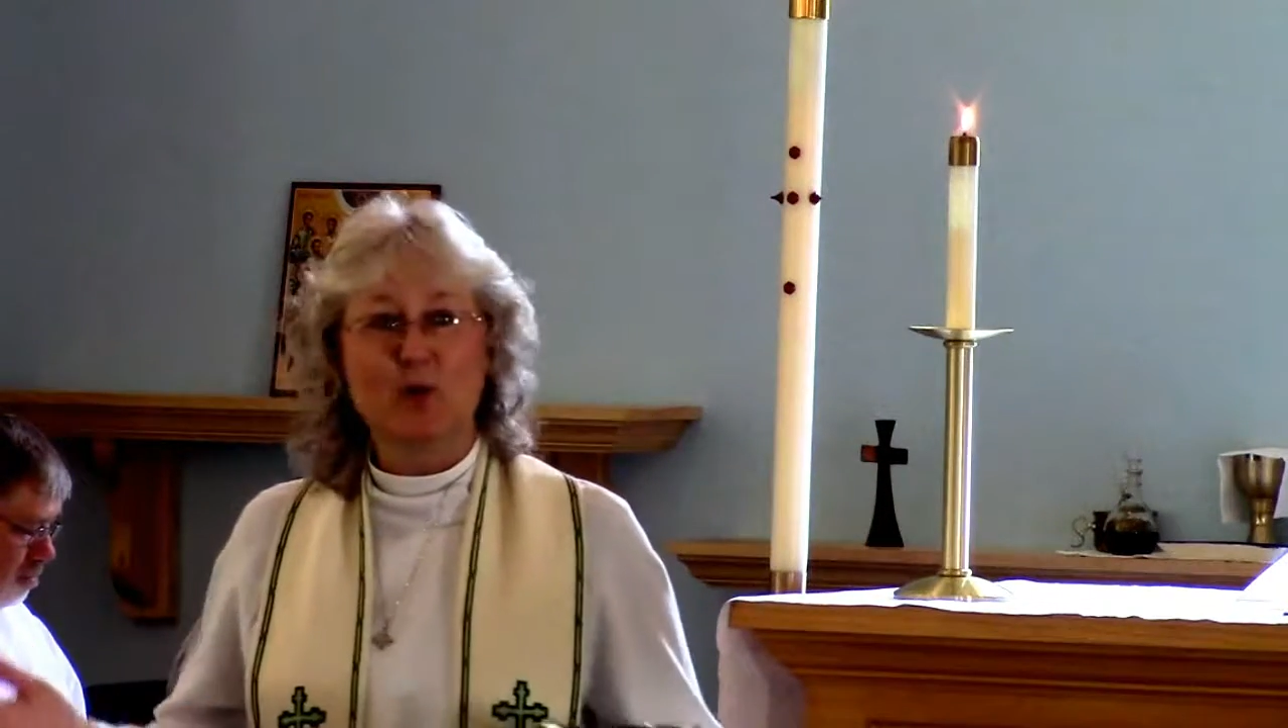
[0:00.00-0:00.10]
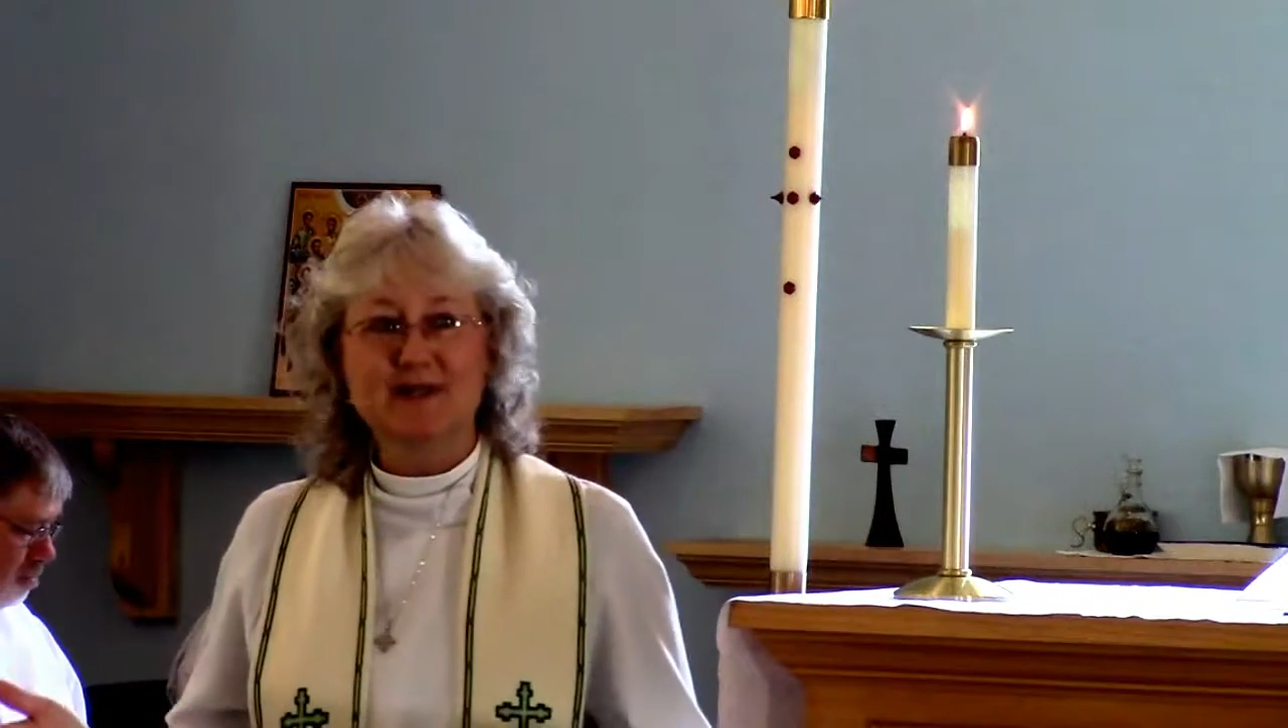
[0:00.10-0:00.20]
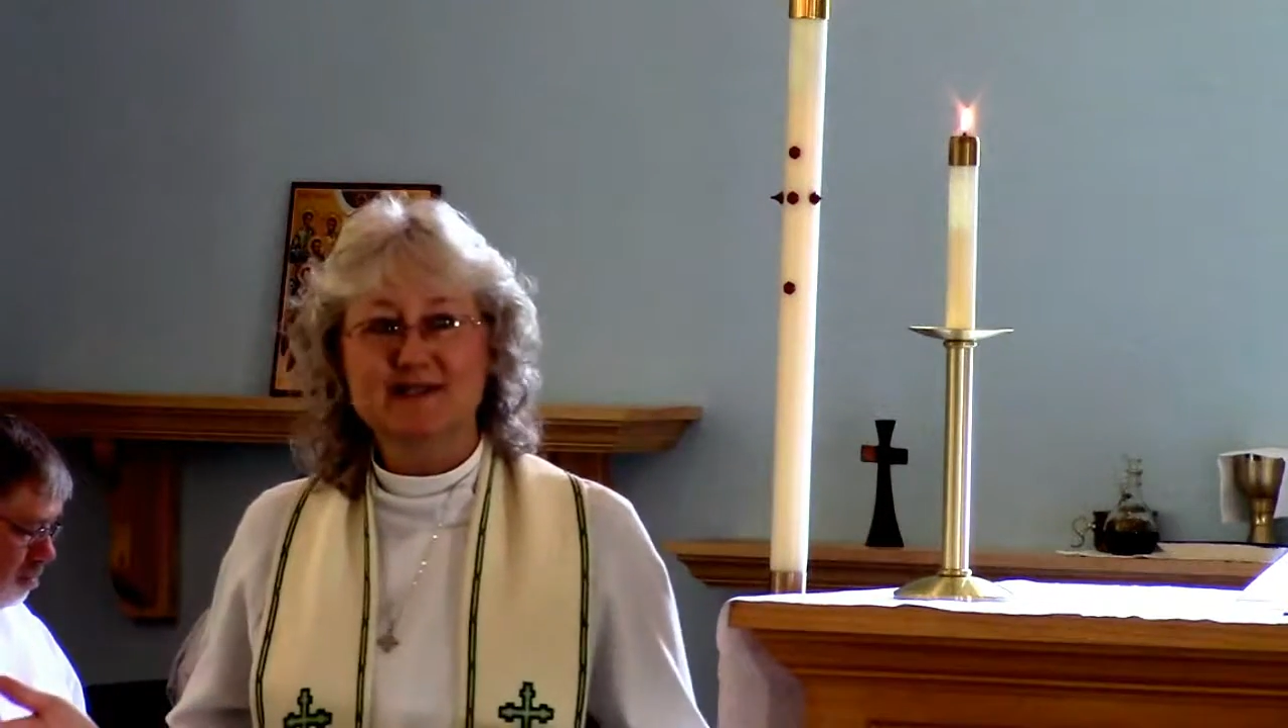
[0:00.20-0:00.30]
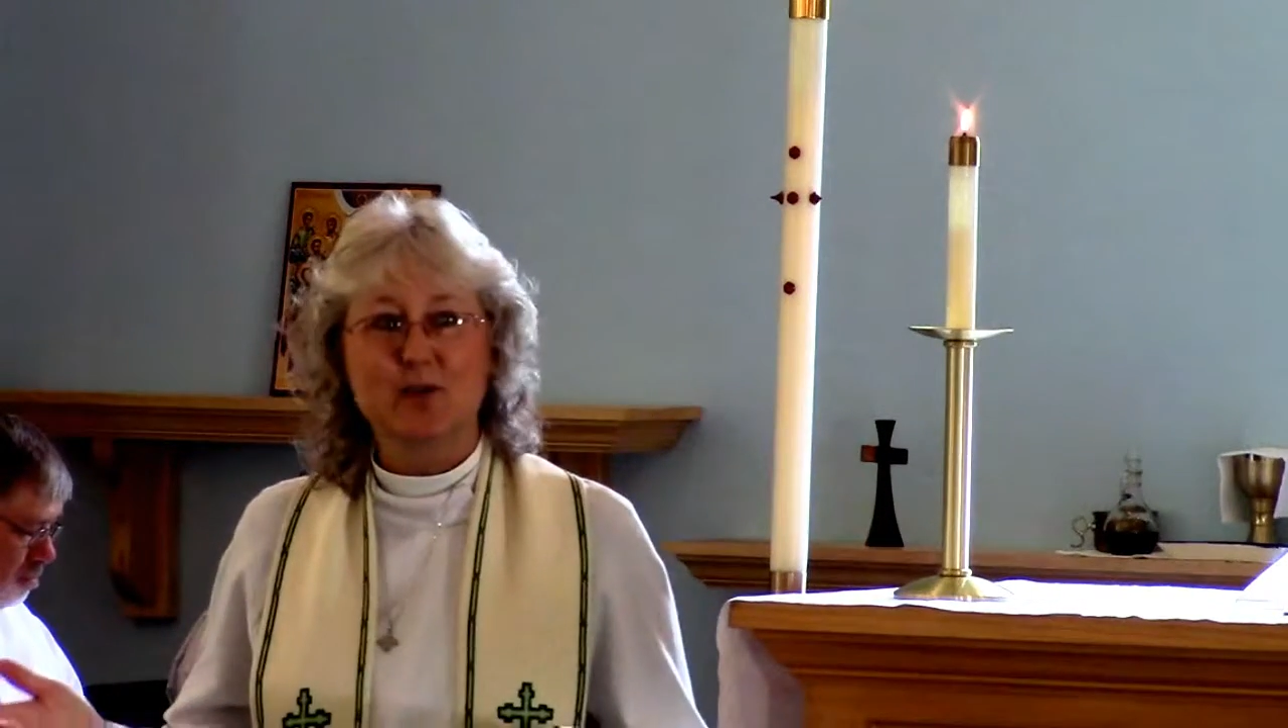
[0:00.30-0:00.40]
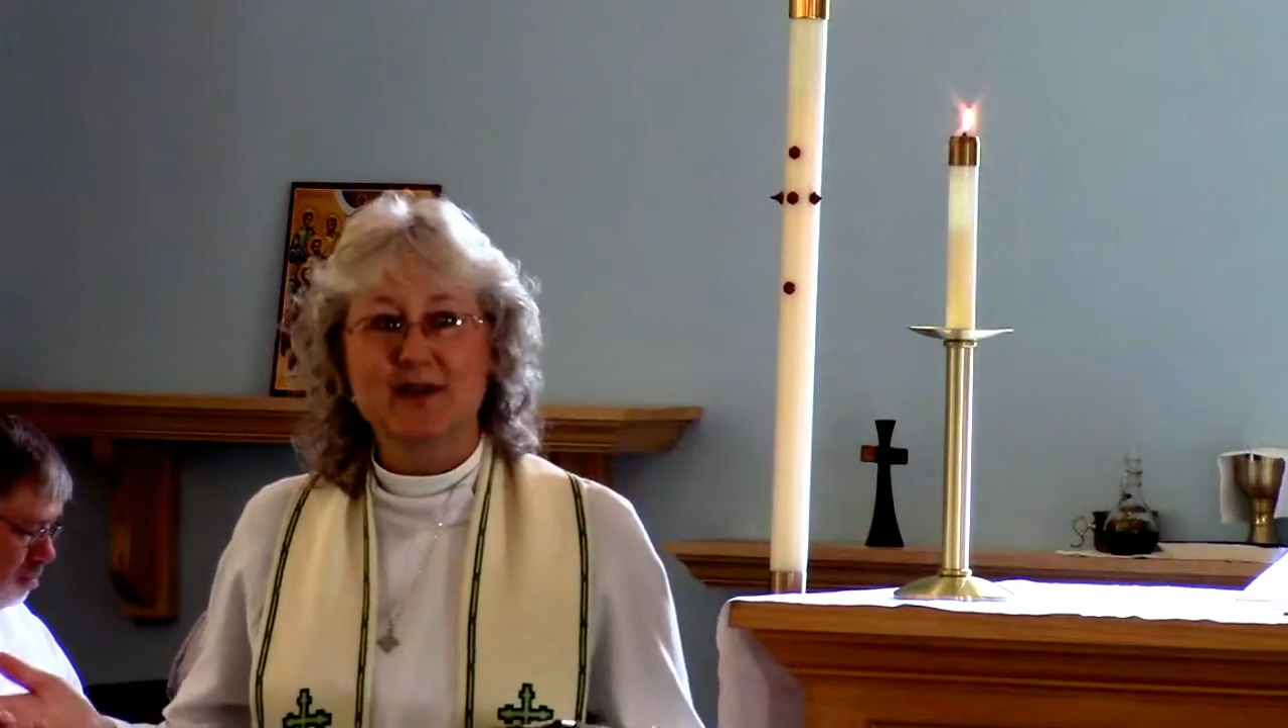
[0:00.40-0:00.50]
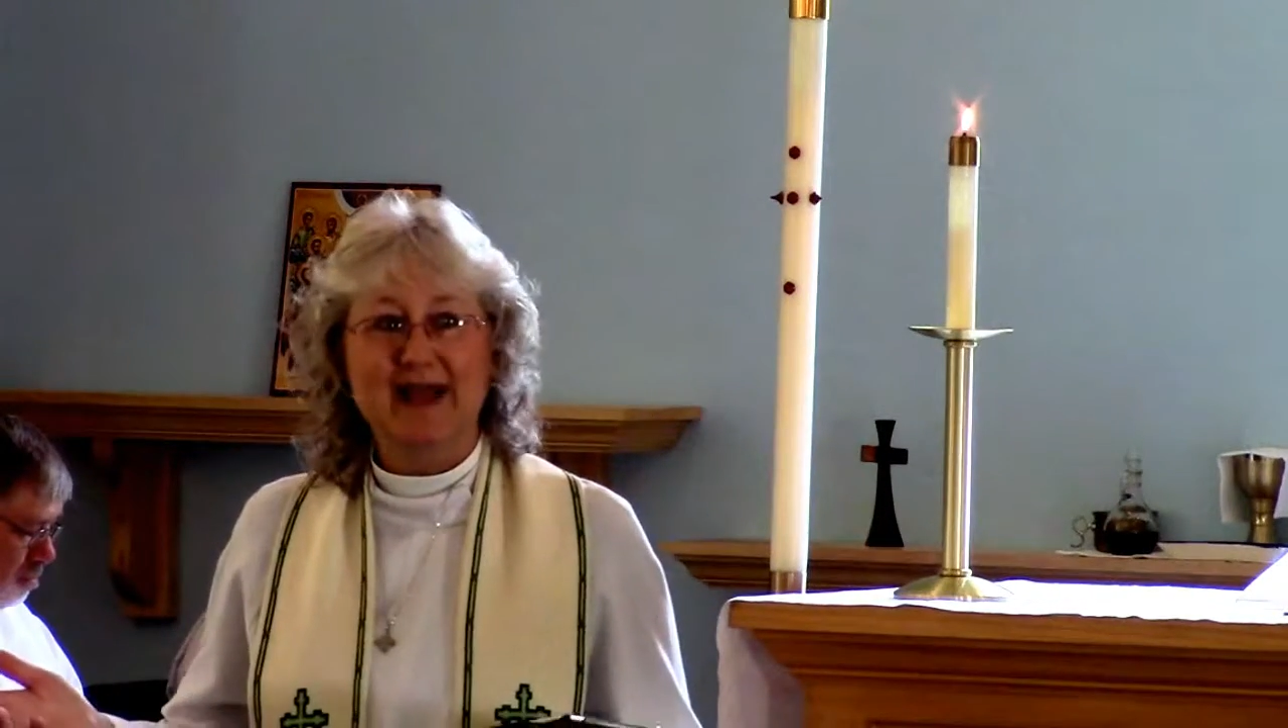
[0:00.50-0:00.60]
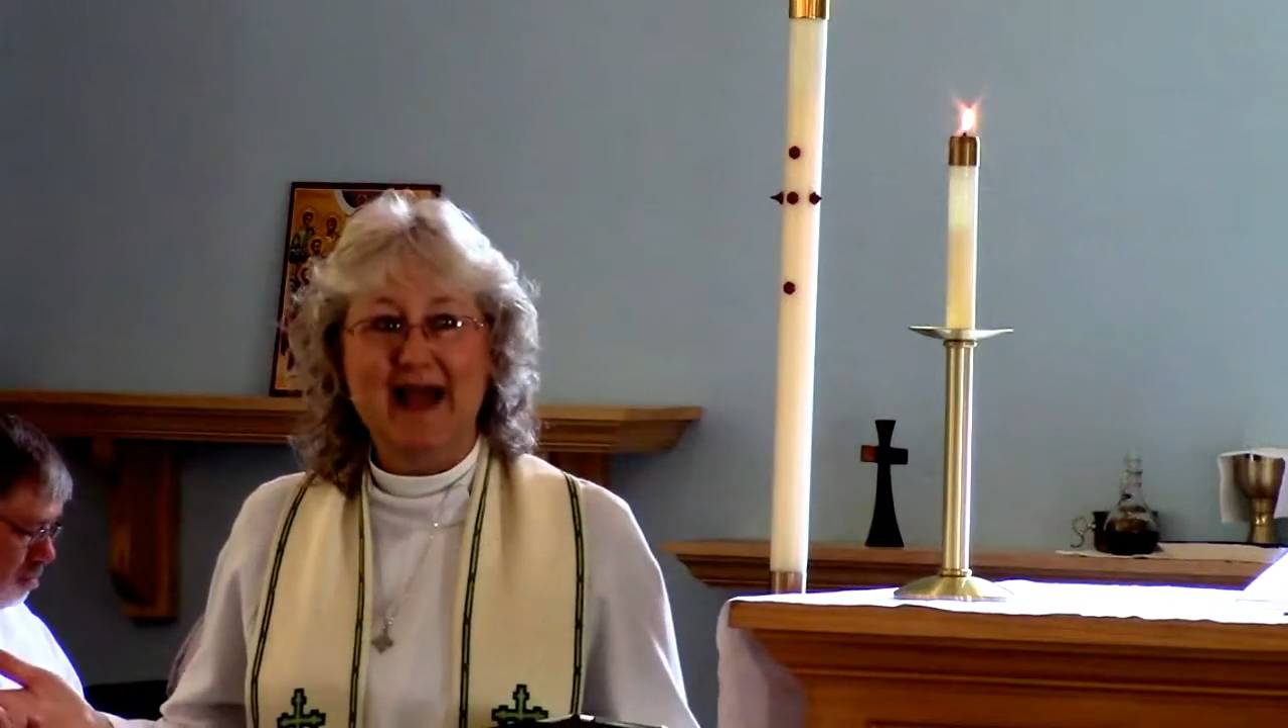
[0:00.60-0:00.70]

what's going to